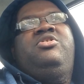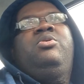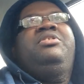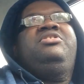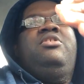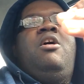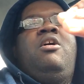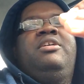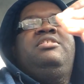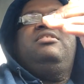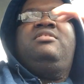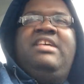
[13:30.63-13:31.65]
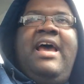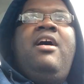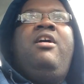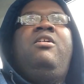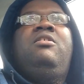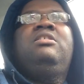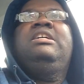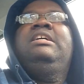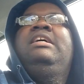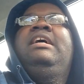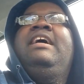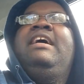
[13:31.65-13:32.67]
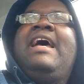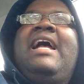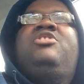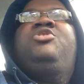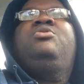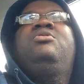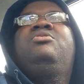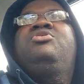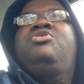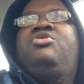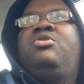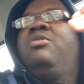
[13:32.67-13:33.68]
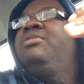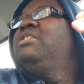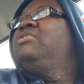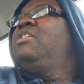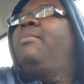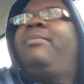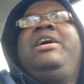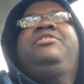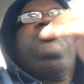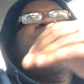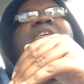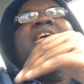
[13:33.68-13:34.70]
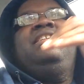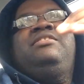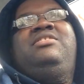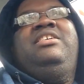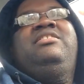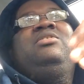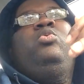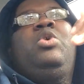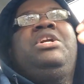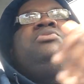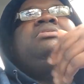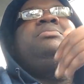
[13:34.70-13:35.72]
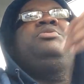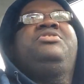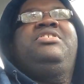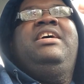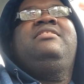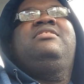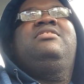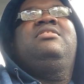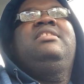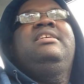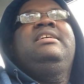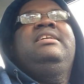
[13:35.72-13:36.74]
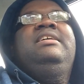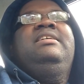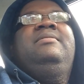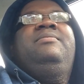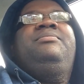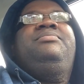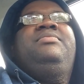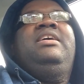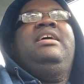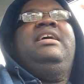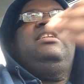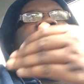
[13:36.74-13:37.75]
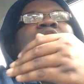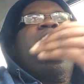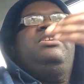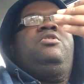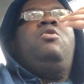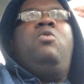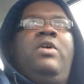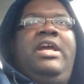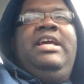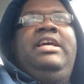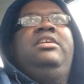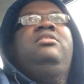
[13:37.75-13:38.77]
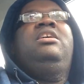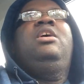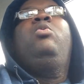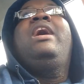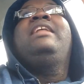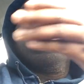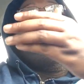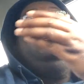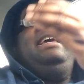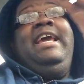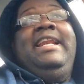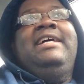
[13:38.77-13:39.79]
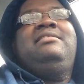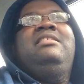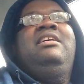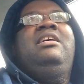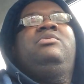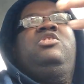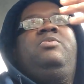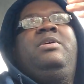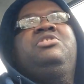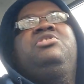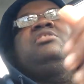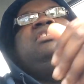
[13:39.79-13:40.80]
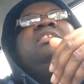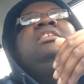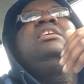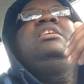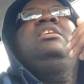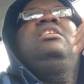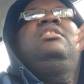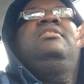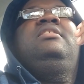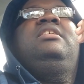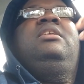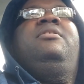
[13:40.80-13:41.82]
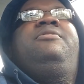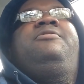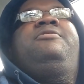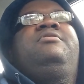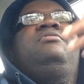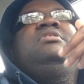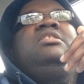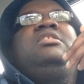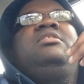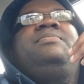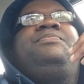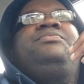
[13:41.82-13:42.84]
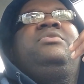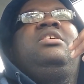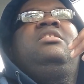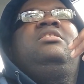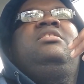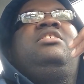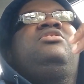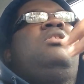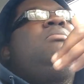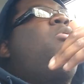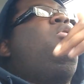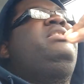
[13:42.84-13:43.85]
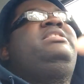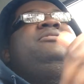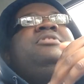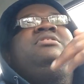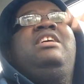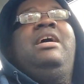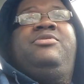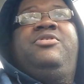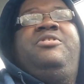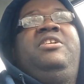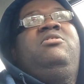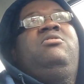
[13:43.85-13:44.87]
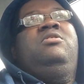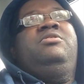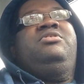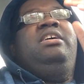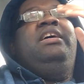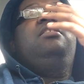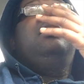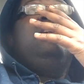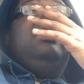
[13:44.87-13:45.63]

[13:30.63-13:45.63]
stories are to tell actual stories about the United States and what it represents in a critical way, and why they can at times, especially if these are more different types of heroes that,